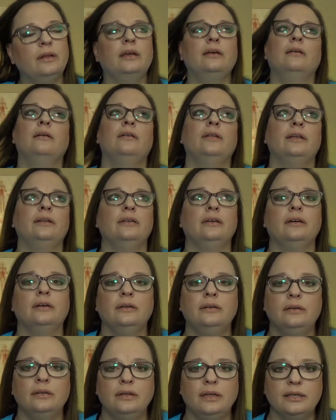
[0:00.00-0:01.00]
they call that the
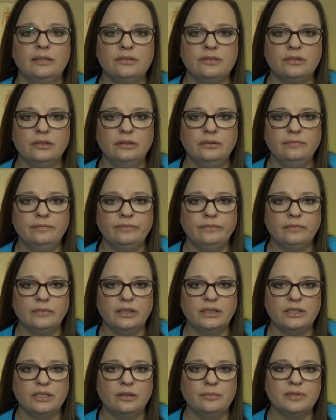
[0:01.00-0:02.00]
good cholesterol,
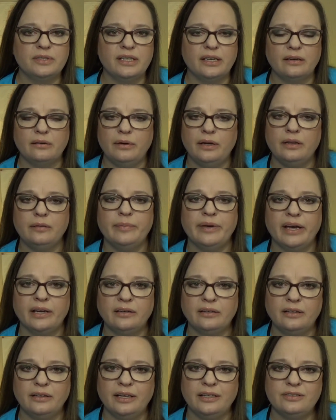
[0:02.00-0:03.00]
which helps take away the
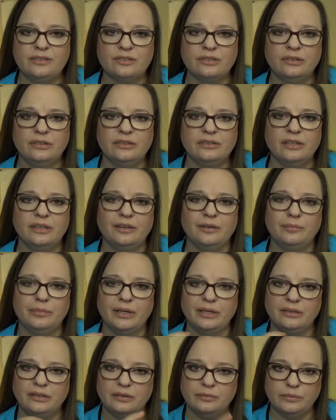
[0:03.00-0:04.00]
bad cholesterol so that
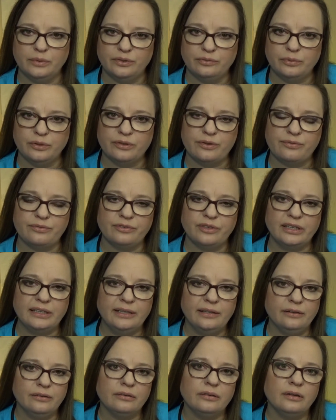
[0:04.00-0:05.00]
your blood can move more
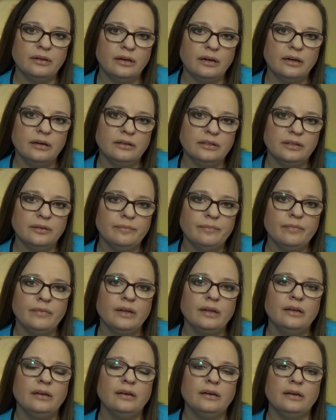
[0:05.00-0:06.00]
freely through the heart
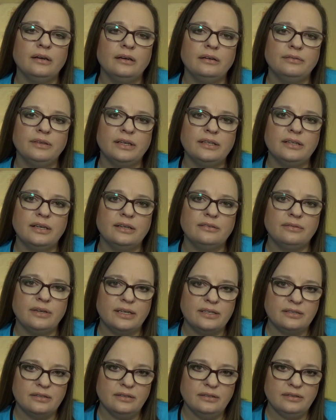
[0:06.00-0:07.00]

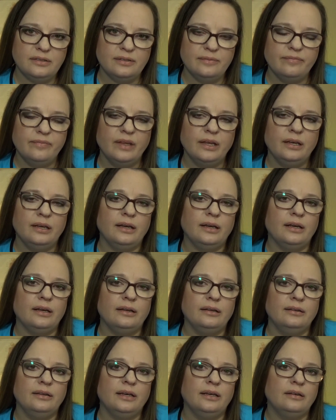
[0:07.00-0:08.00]
and vessels.
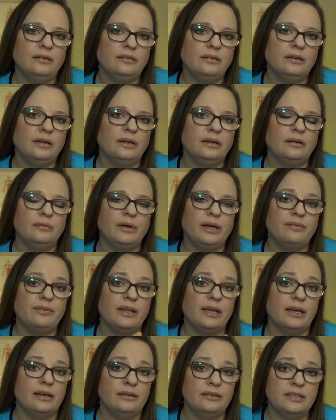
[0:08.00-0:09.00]
And then we have the